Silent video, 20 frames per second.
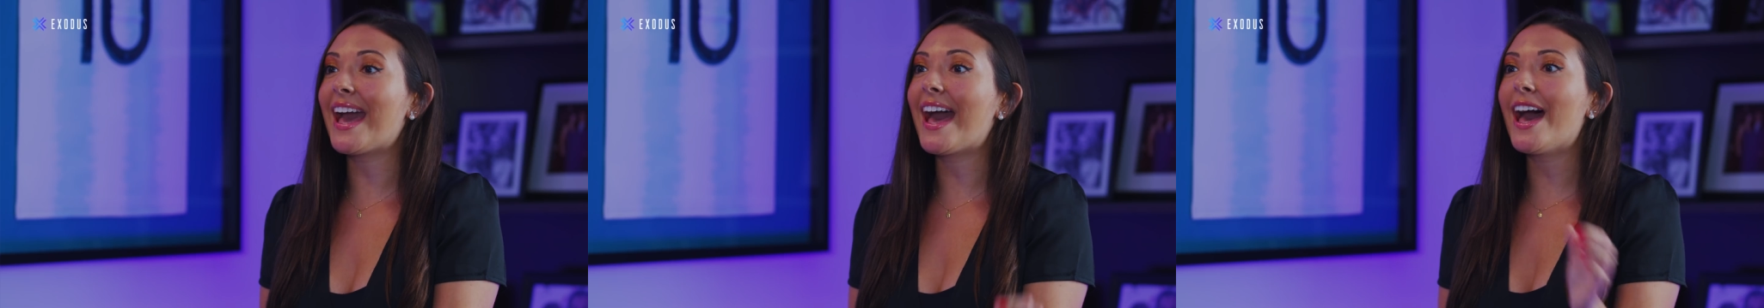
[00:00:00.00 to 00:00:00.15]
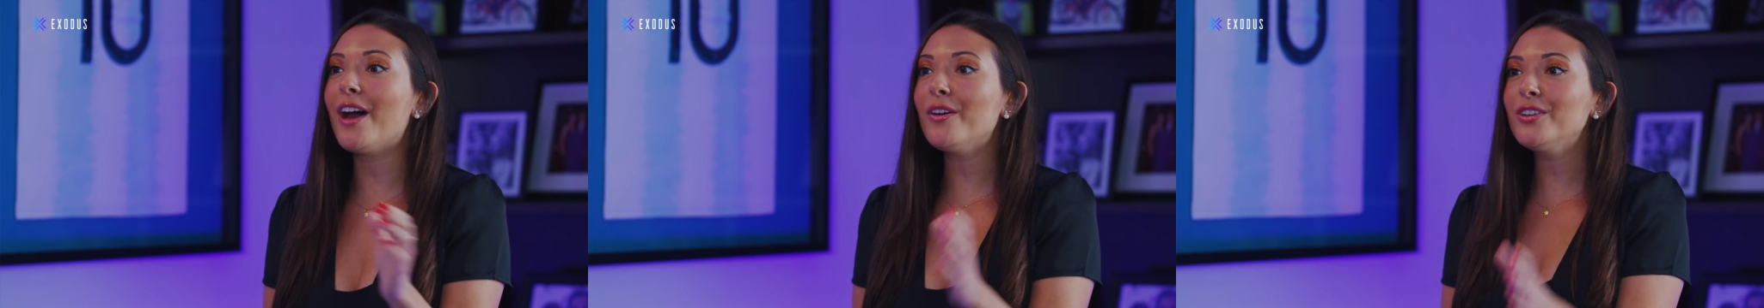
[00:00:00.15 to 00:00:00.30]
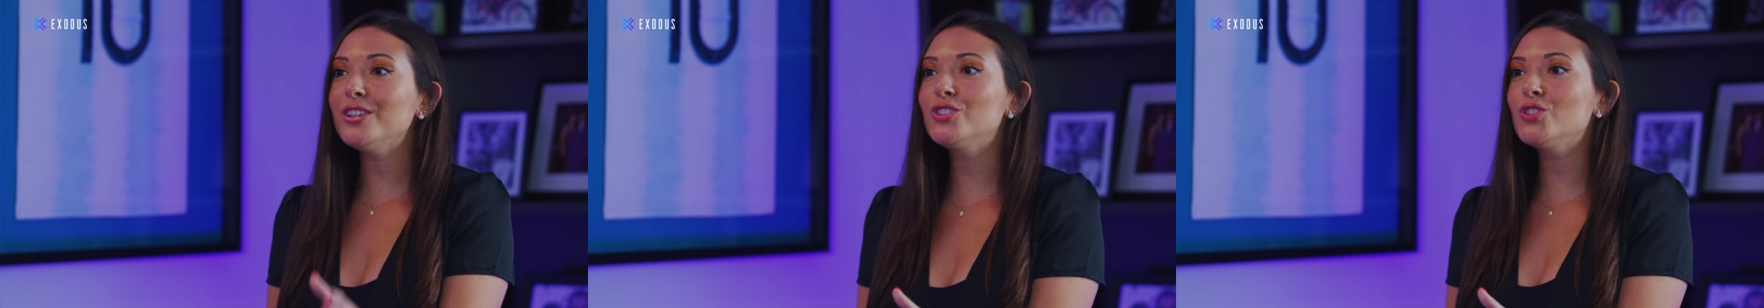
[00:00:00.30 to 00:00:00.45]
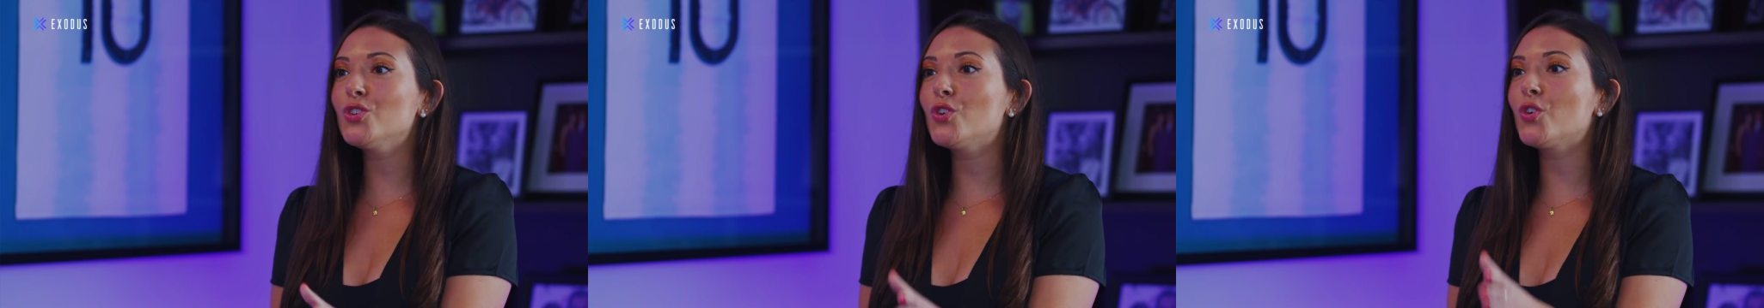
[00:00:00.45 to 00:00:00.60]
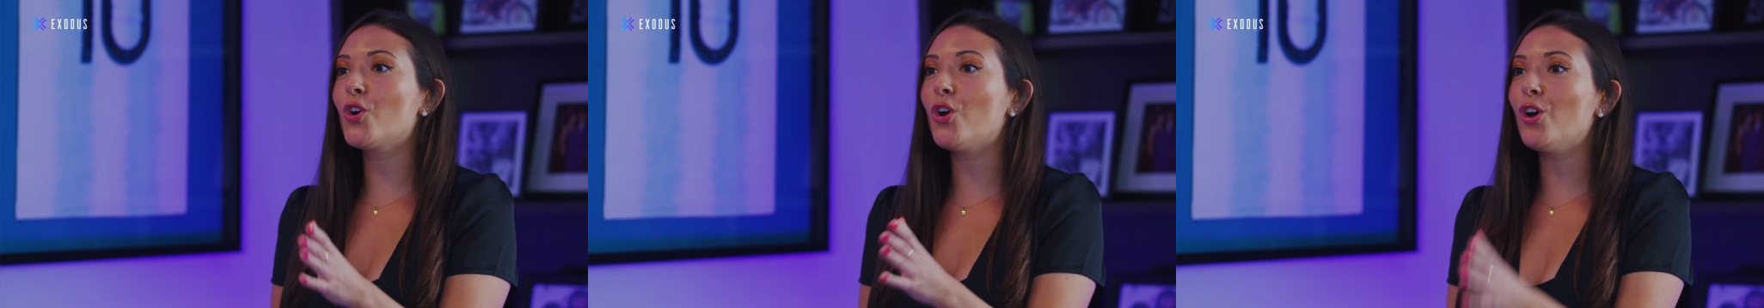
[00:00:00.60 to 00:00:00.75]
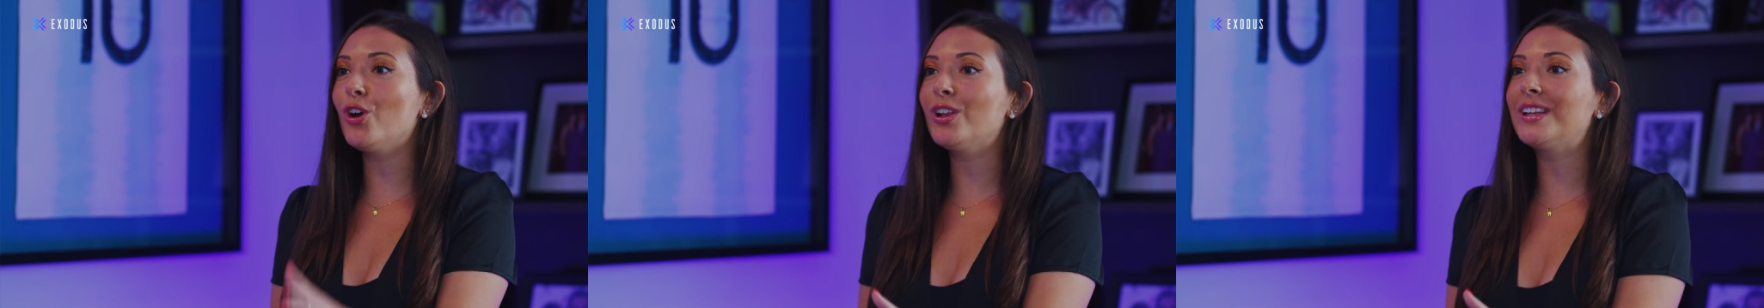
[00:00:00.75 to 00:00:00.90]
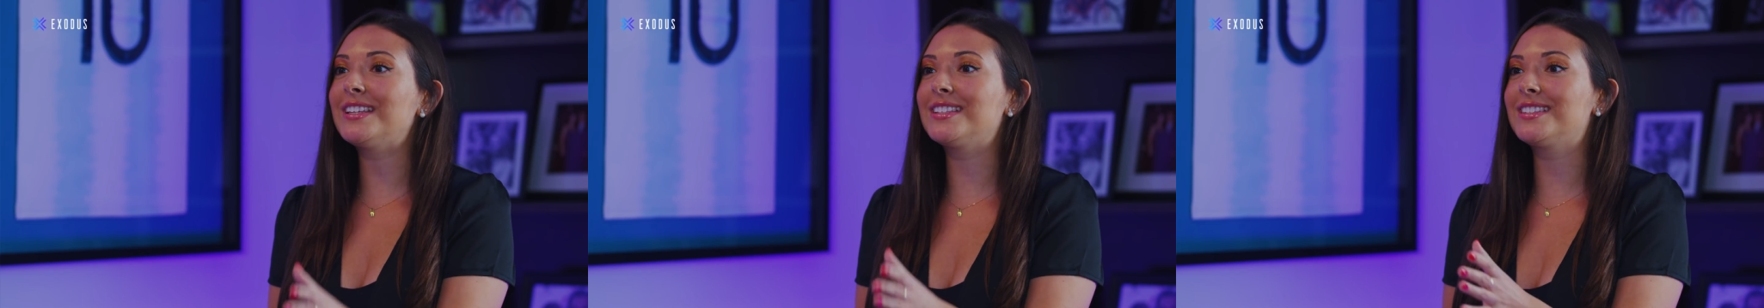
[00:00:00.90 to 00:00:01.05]
how did your
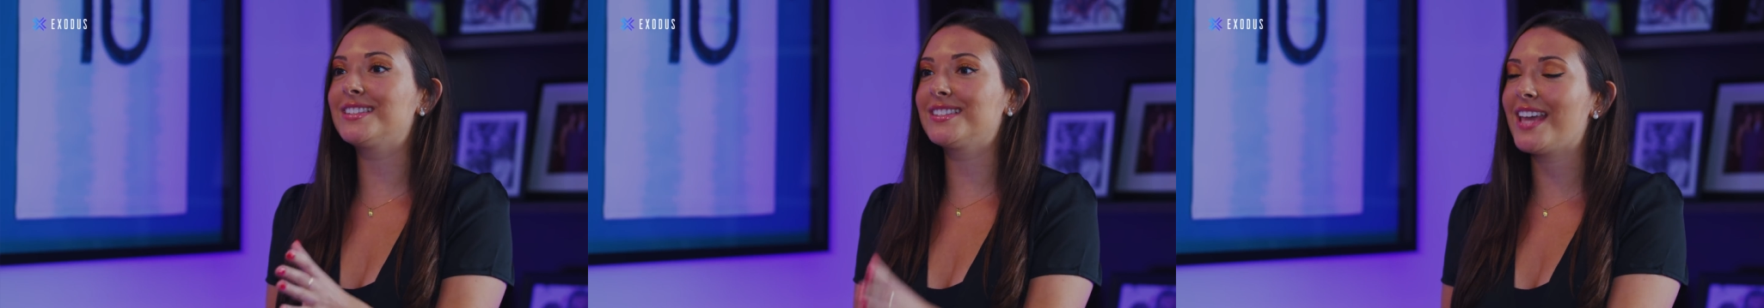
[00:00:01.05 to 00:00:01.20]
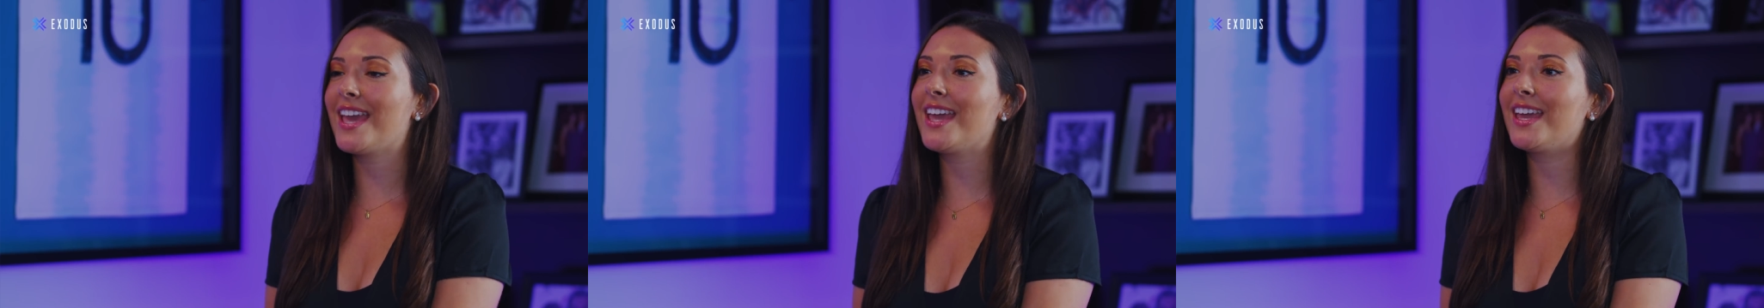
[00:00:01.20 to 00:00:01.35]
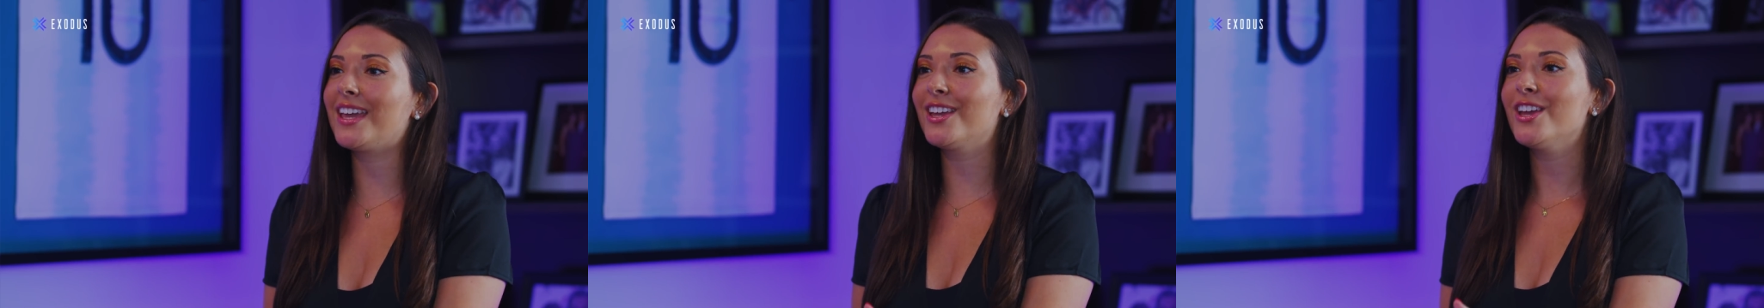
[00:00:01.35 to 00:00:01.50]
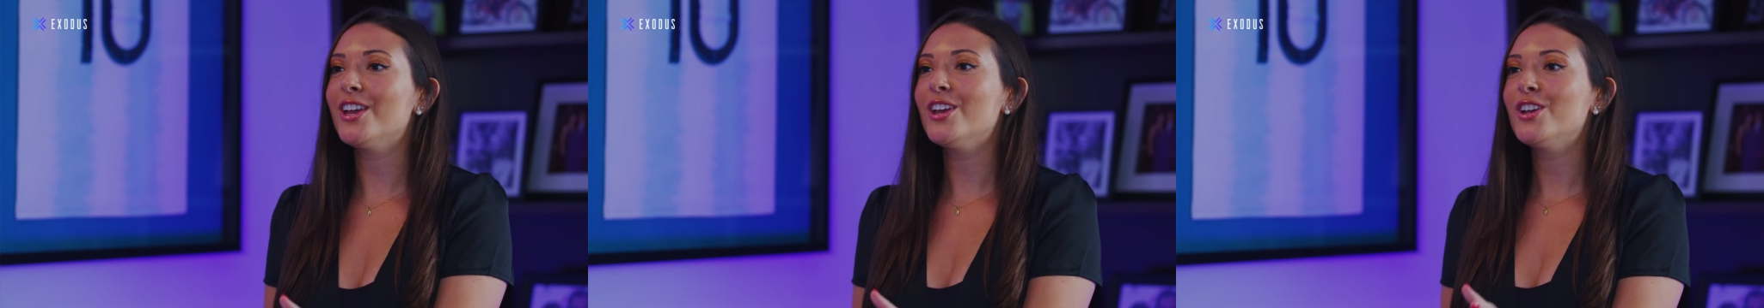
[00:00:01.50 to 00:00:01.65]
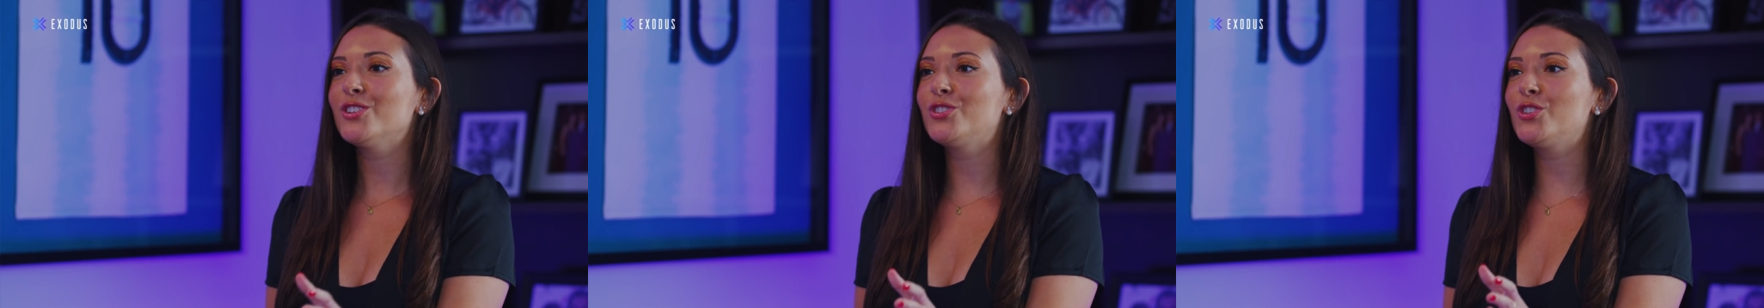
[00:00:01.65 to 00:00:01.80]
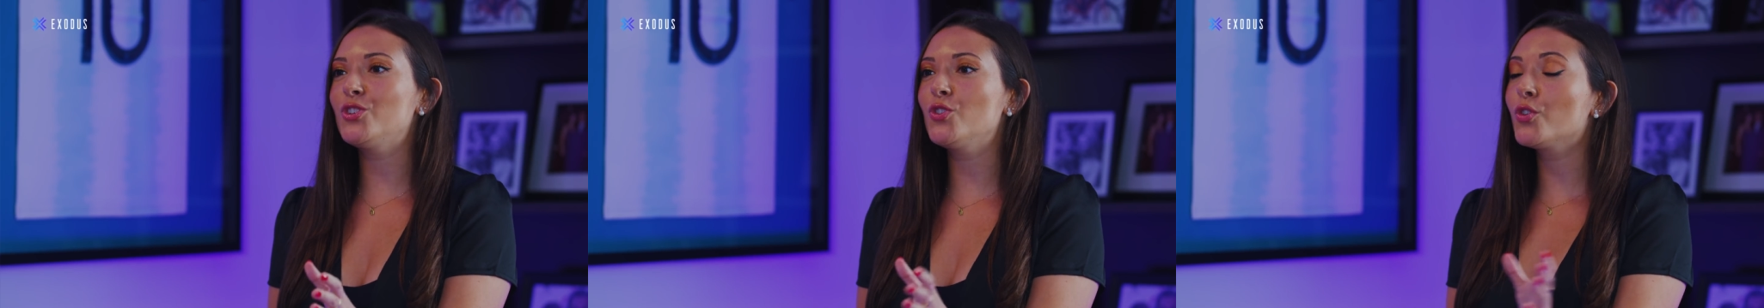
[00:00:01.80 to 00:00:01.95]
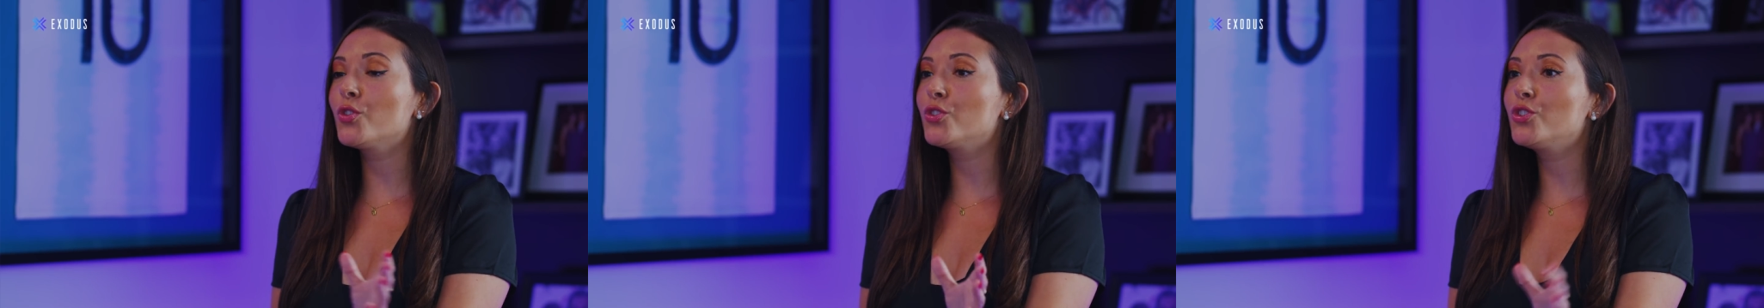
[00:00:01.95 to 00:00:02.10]
colleagues take to
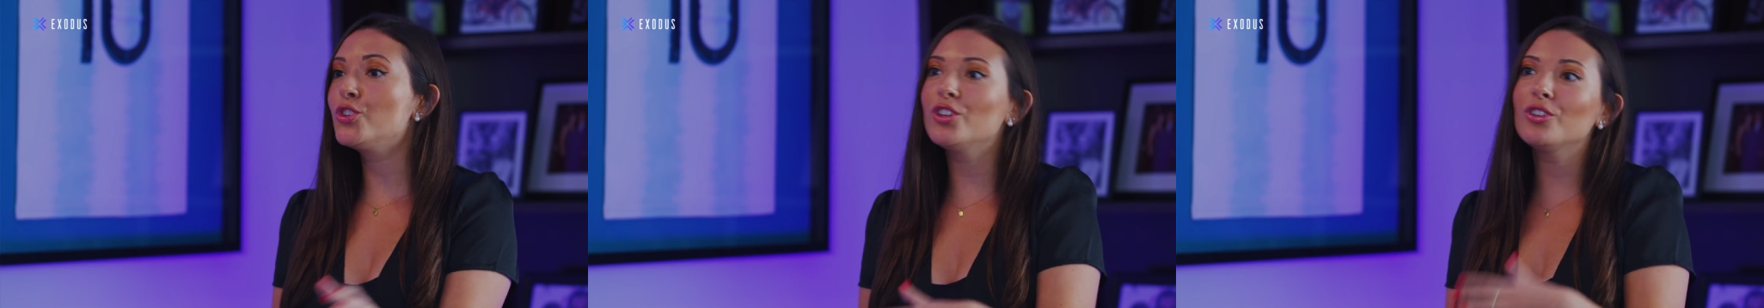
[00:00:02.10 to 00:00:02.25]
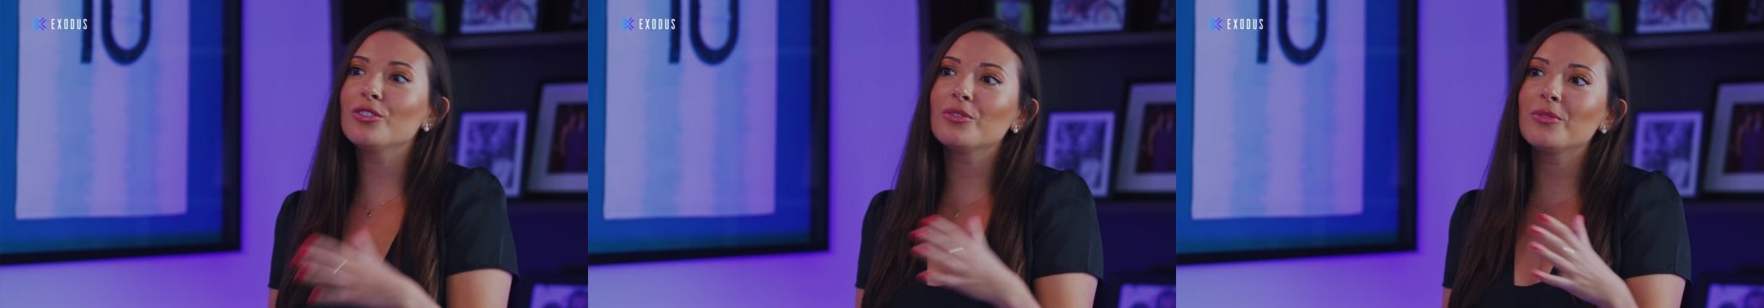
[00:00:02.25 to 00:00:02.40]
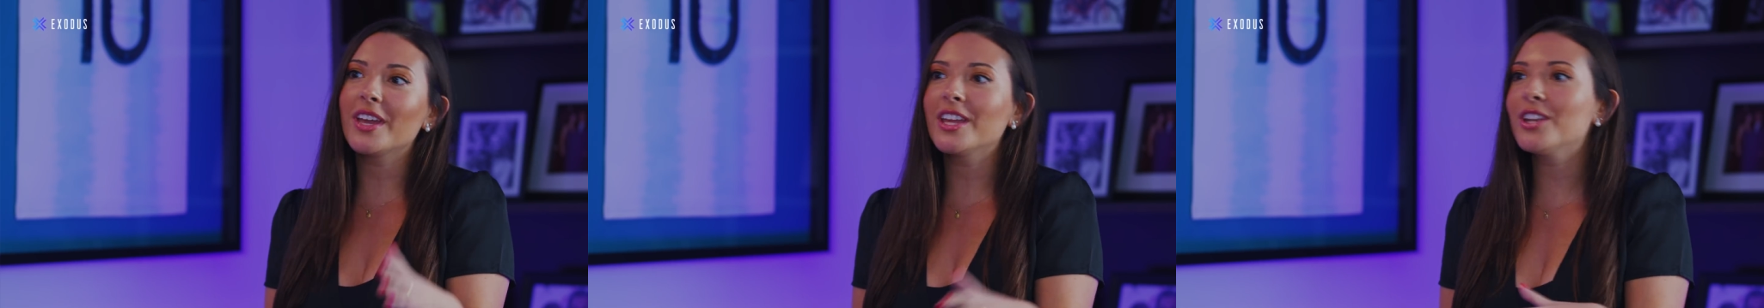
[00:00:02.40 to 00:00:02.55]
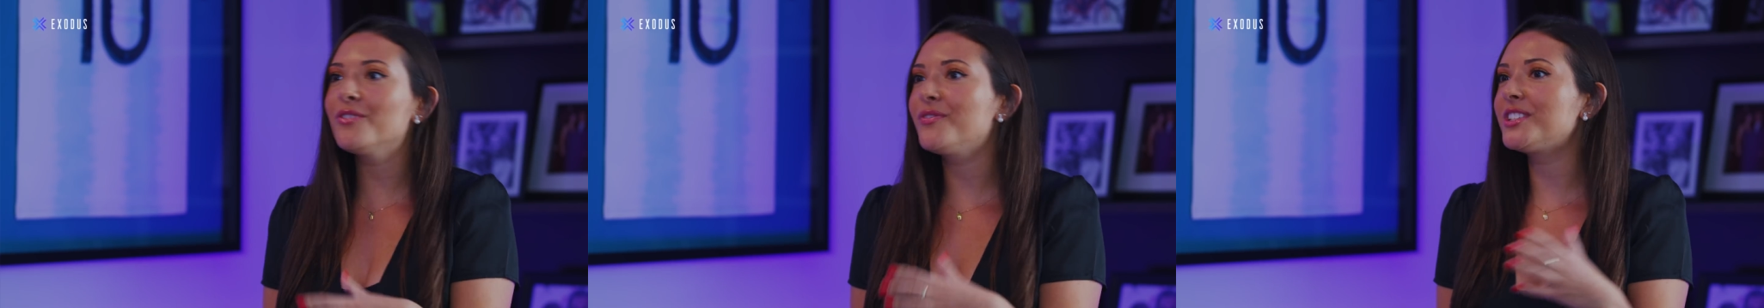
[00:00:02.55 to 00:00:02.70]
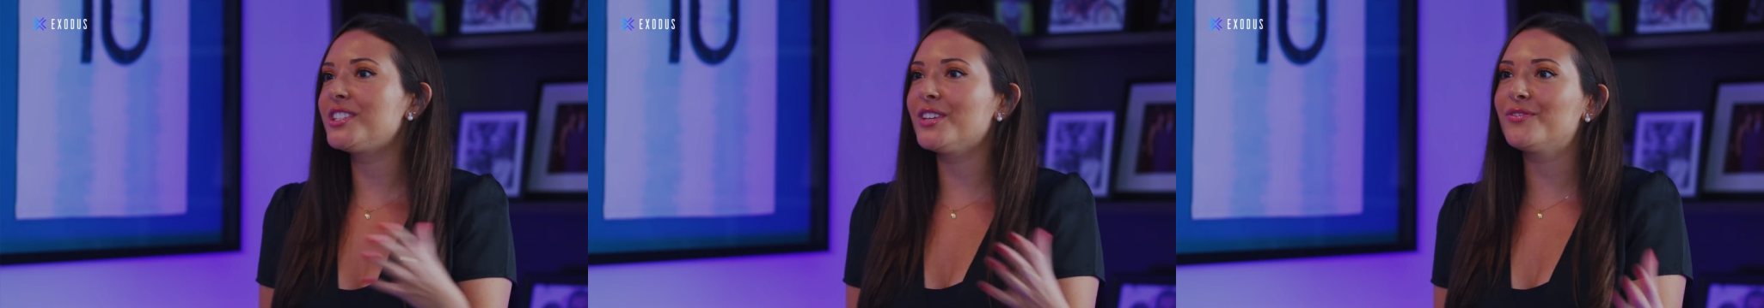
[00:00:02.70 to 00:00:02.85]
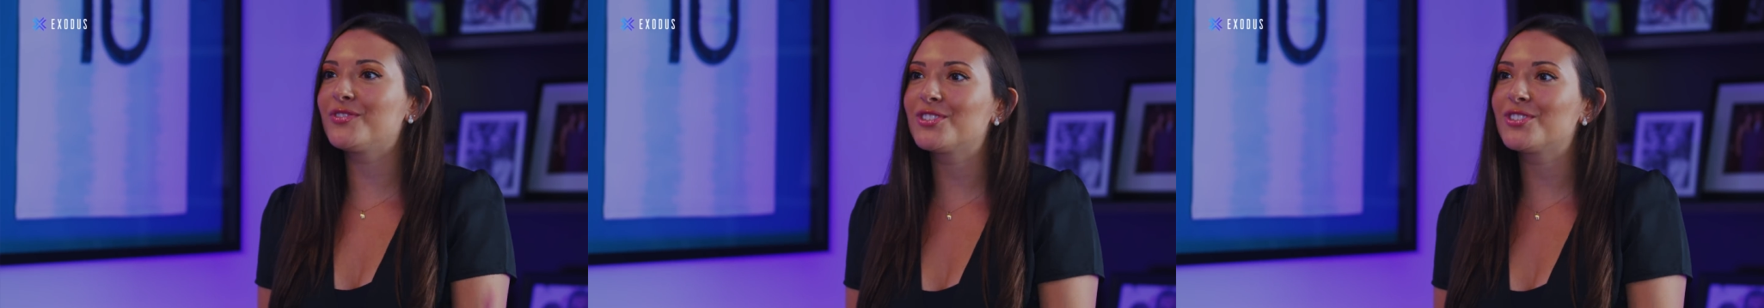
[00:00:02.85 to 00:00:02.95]
your new innovative